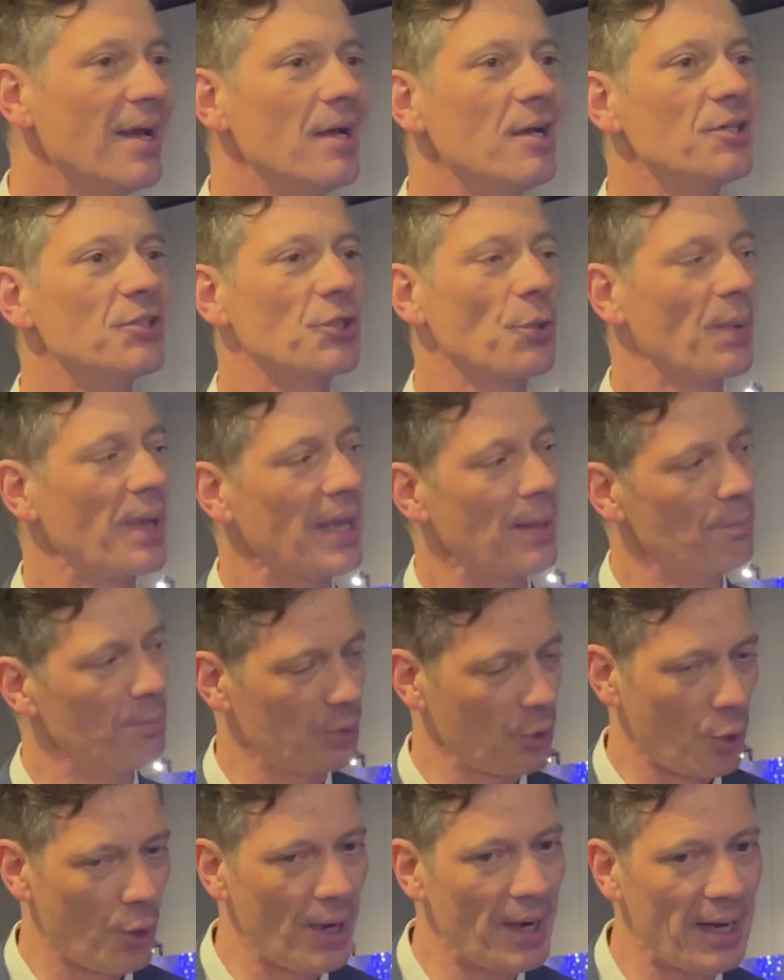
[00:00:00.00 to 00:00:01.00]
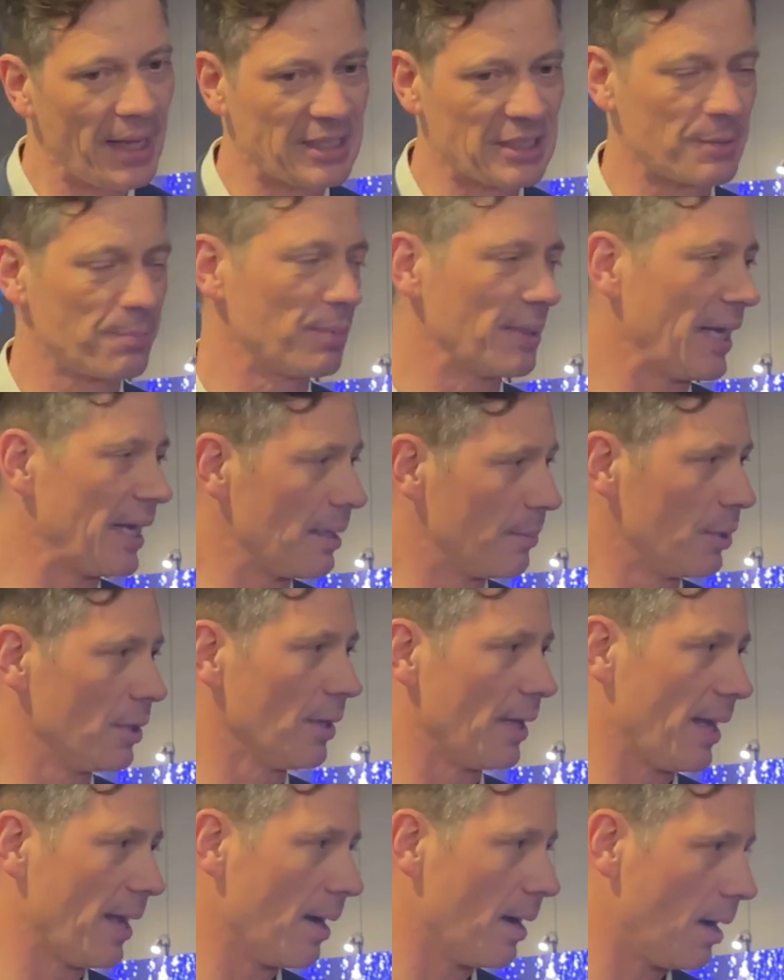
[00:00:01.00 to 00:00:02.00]
So we employ
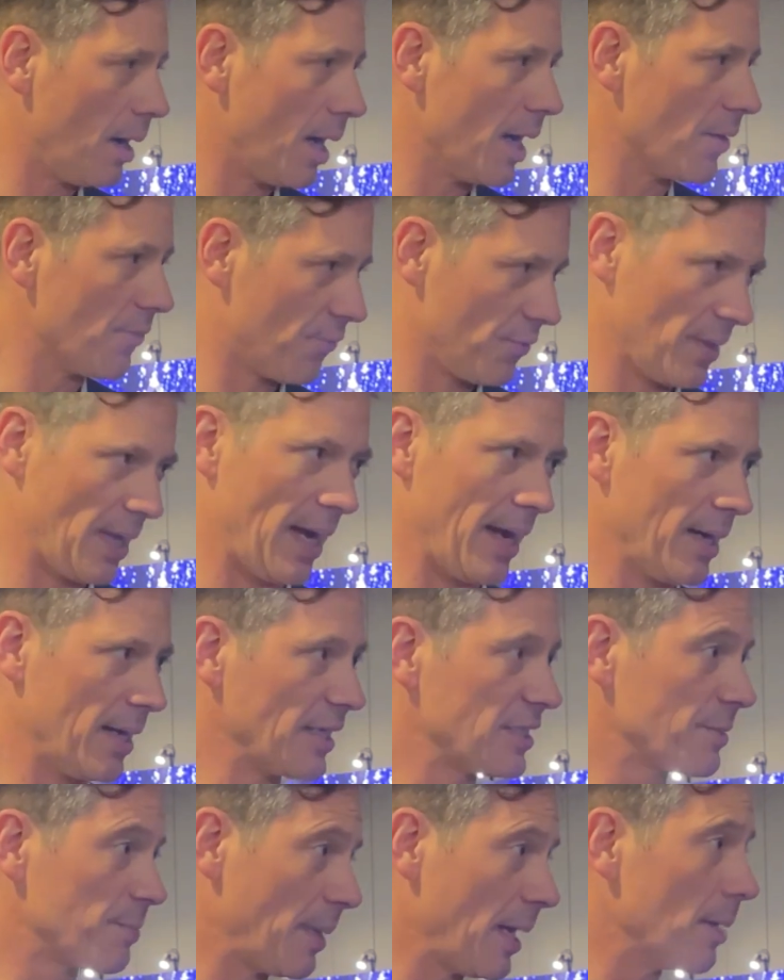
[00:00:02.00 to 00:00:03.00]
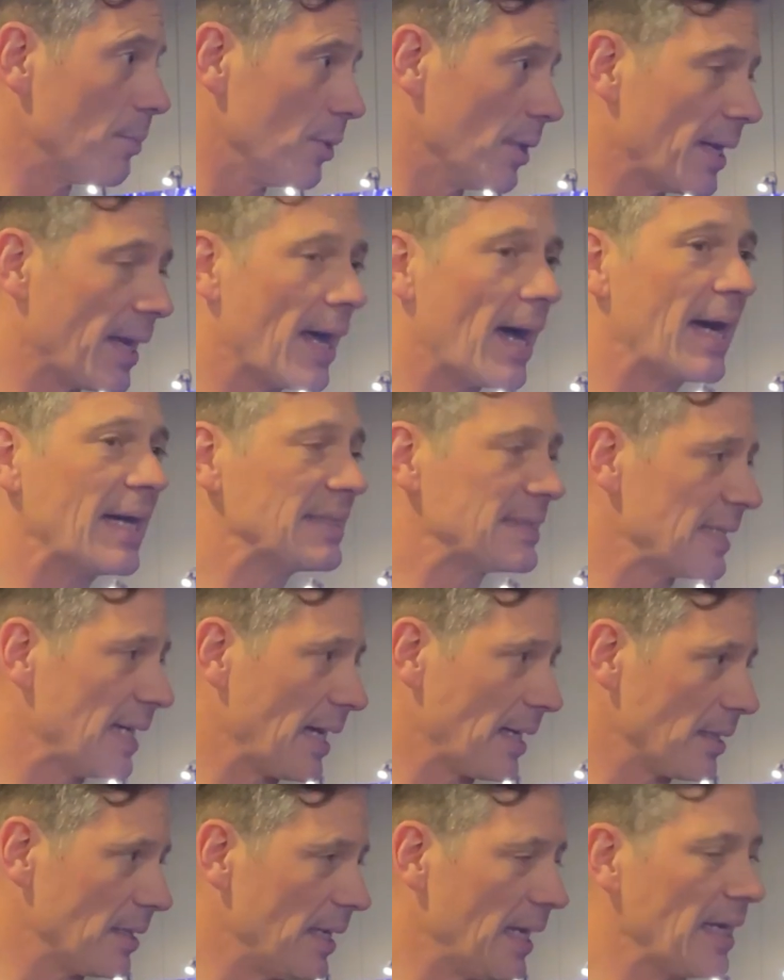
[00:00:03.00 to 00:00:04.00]
explainable AI for that, explainable AI
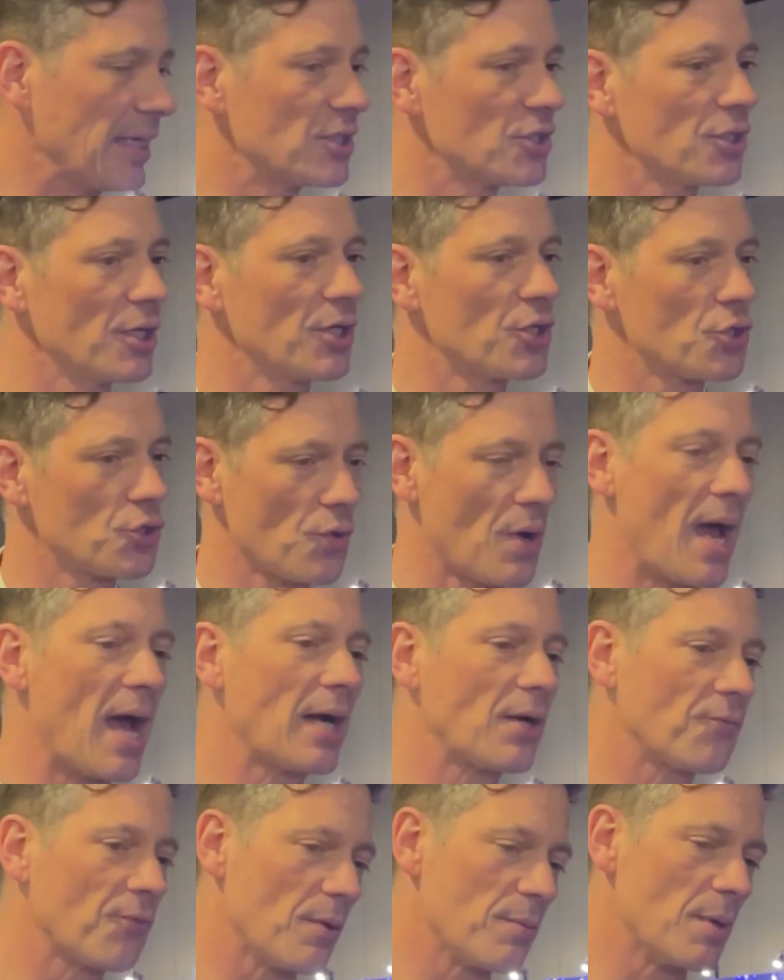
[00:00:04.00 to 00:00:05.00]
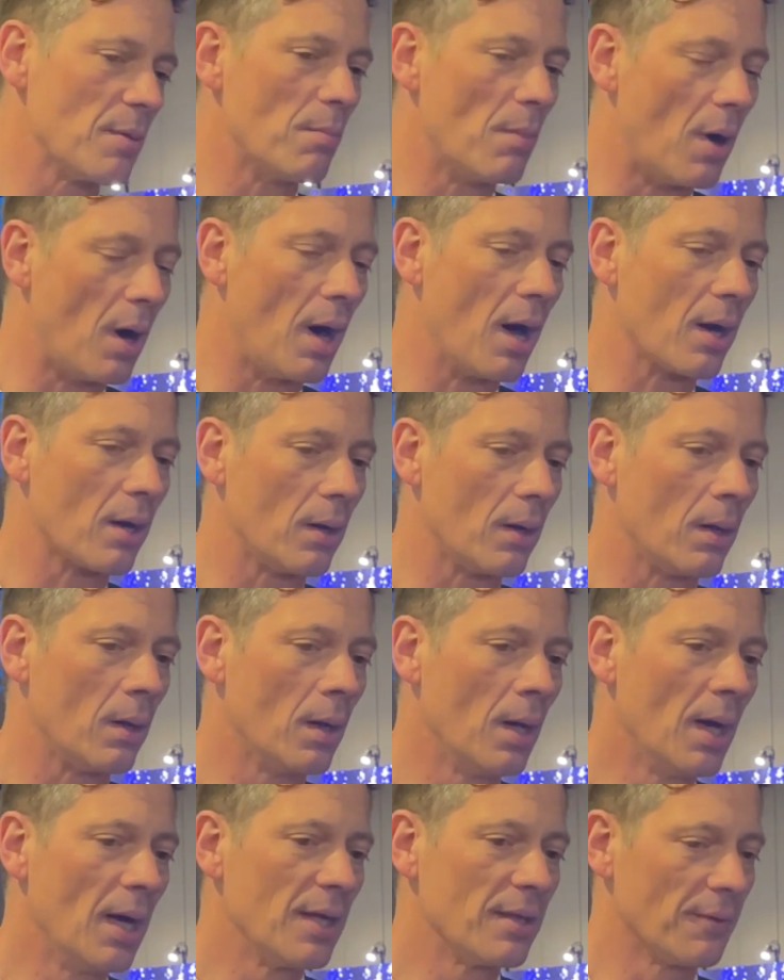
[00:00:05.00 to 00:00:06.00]
techniques to extract from the model
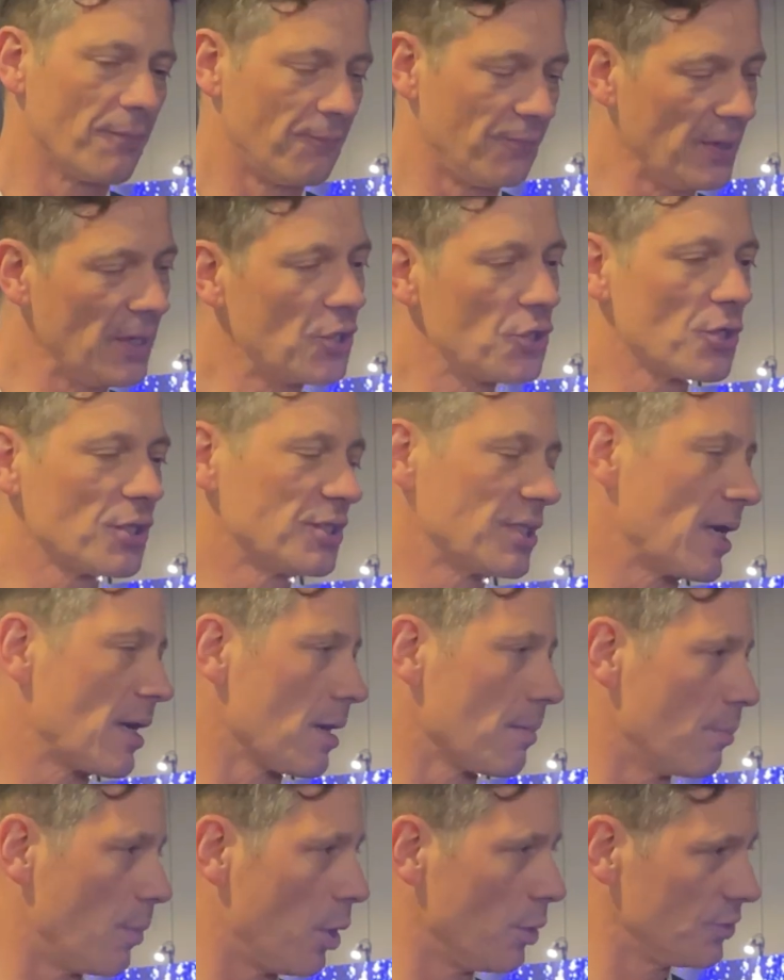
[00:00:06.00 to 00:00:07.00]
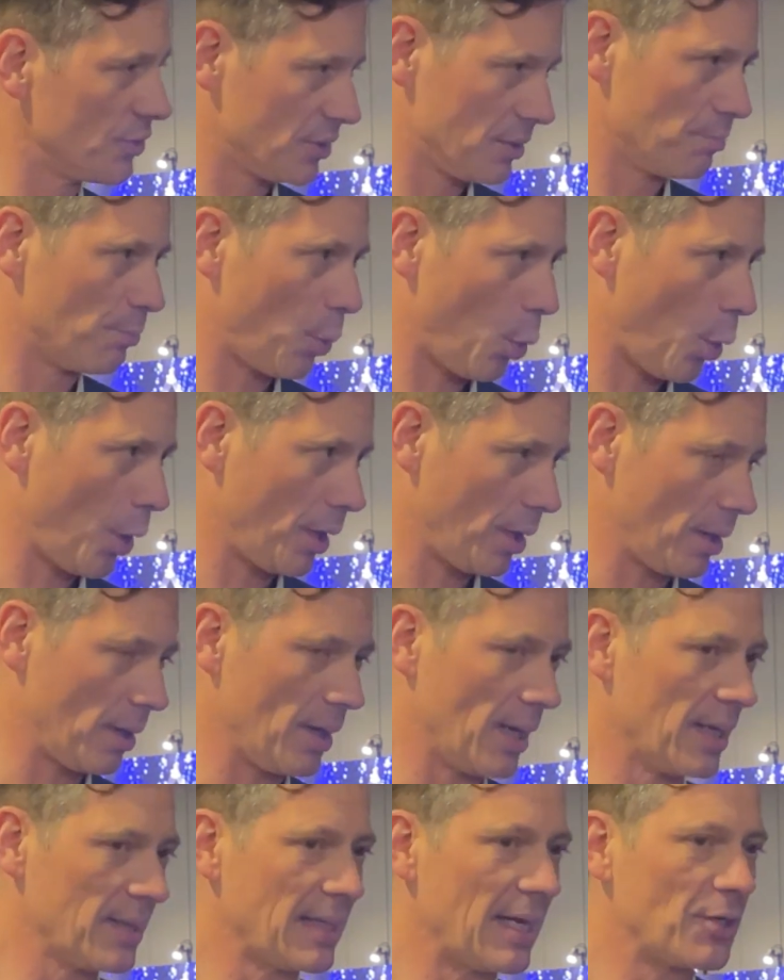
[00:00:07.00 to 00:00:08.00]
the features that are most important.
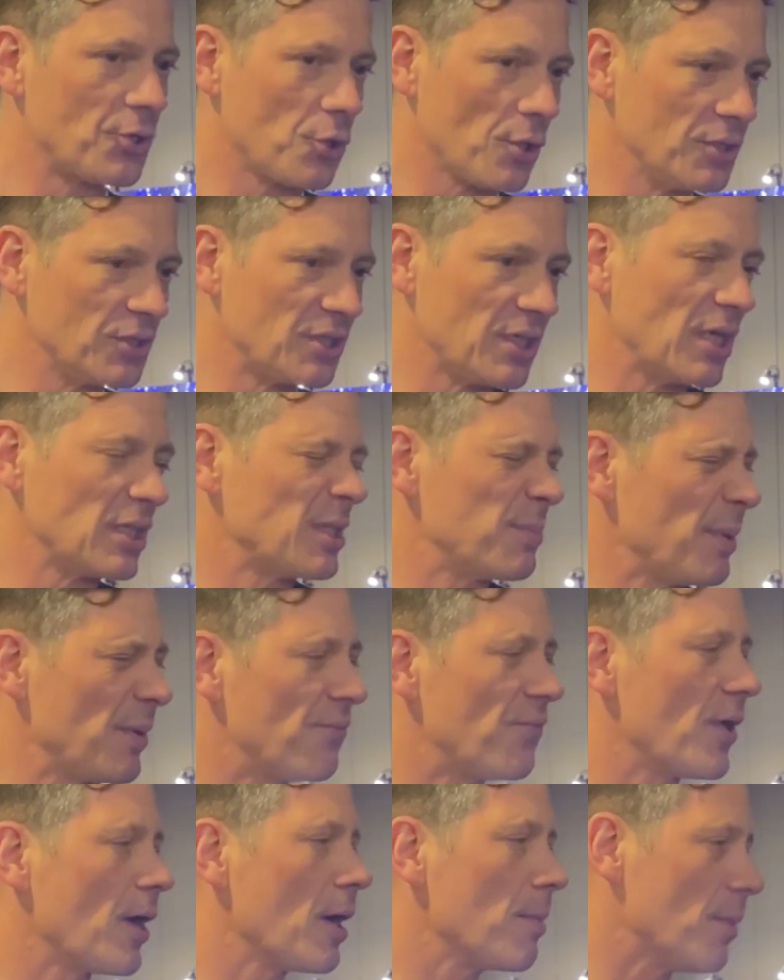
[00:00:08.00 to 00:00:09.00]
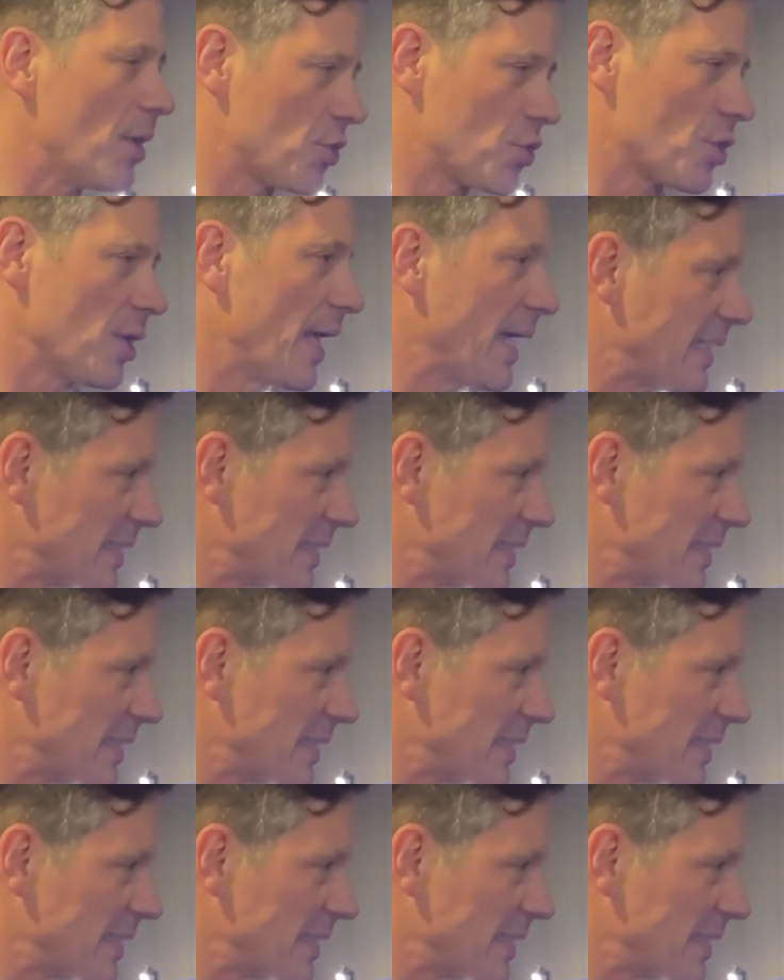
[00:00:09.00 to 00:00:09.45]
And that turns out to be very much like